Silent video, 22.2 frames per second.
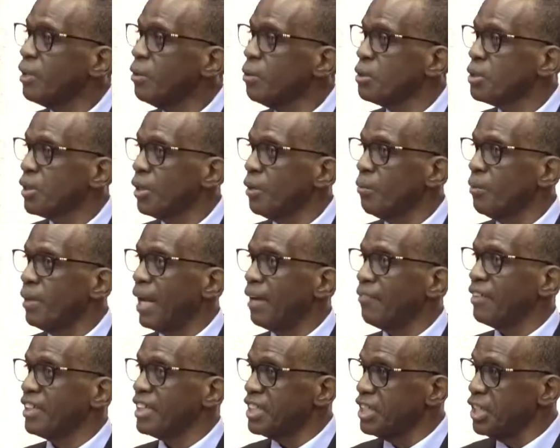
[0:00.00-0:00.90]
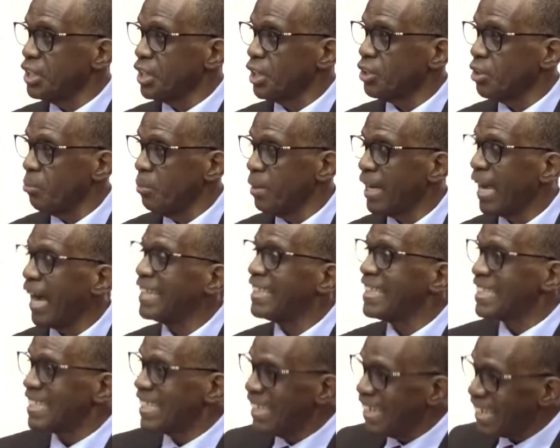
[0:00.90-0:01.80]
Lucia will have a decision to make at
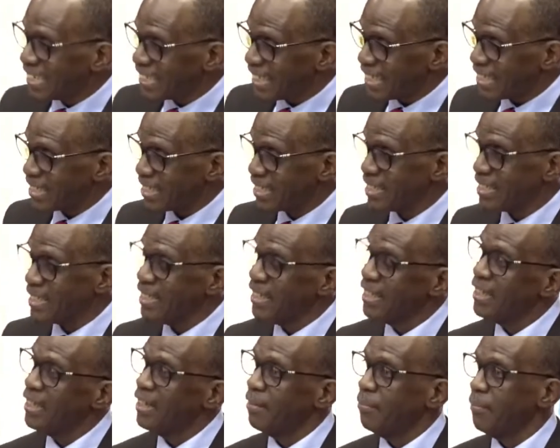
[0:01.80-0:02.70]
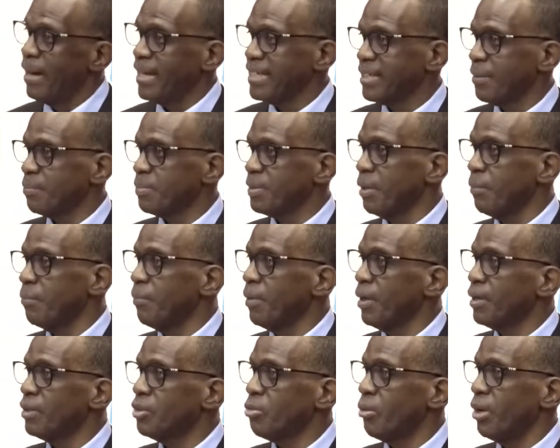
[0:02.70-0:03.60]
its latest by
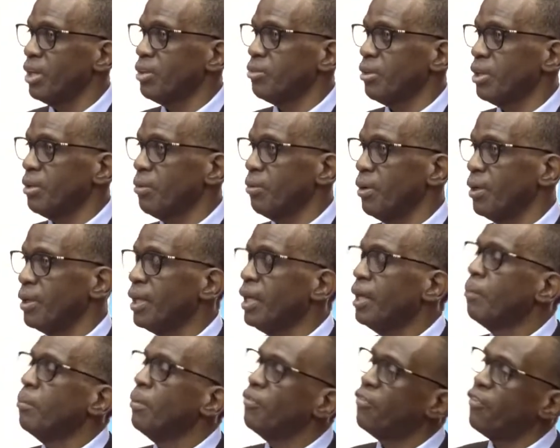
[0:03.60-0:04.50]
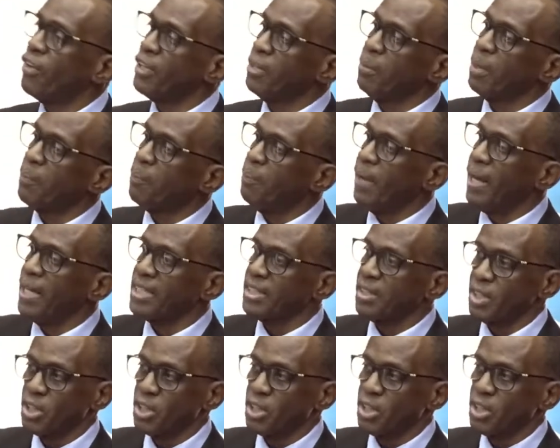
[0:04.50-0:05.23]
September 2021, before they make plans for